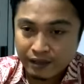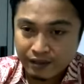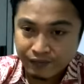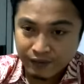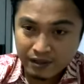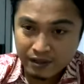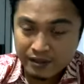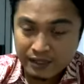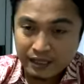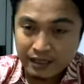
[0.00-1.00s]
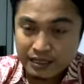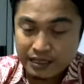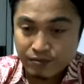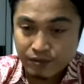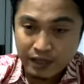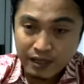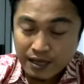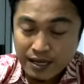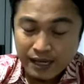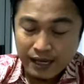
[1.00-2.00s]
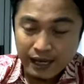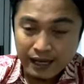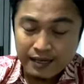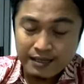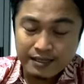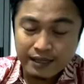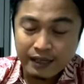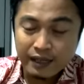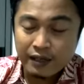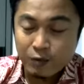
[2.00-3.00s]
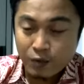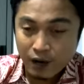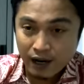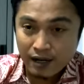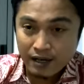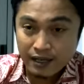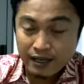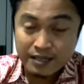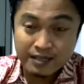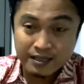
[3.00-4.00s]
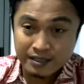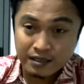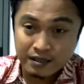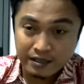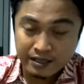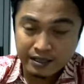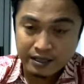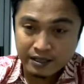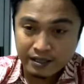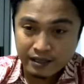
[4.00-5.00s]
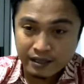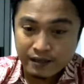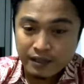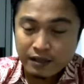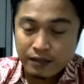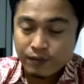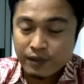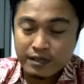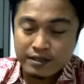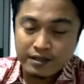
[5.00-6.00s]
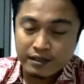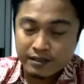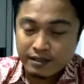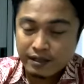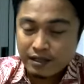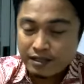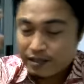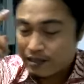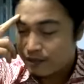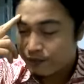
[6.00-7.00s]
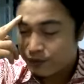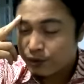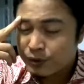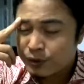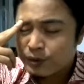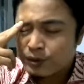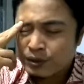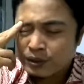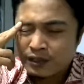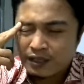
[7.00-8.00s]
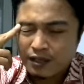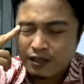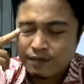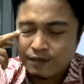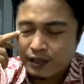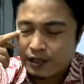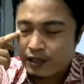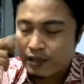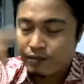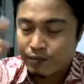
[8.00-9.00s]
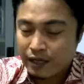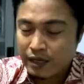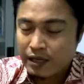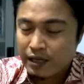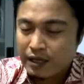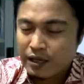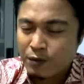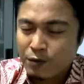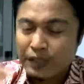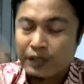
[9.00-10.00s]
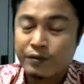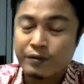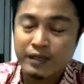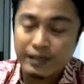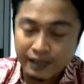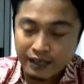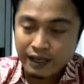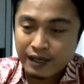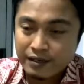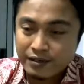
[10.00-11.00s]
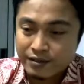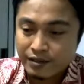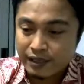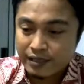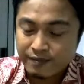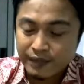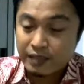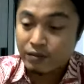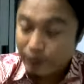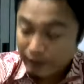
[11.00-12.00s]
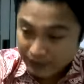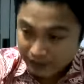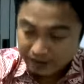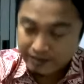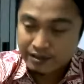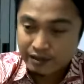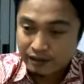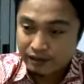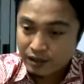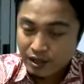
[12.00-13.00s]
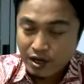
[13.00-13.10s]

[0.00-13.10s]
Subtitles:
The first here is brief, and then second one it is search. Yeah, research consists of two terms. Yeah, brief here we do it again, so it's mean the repetition.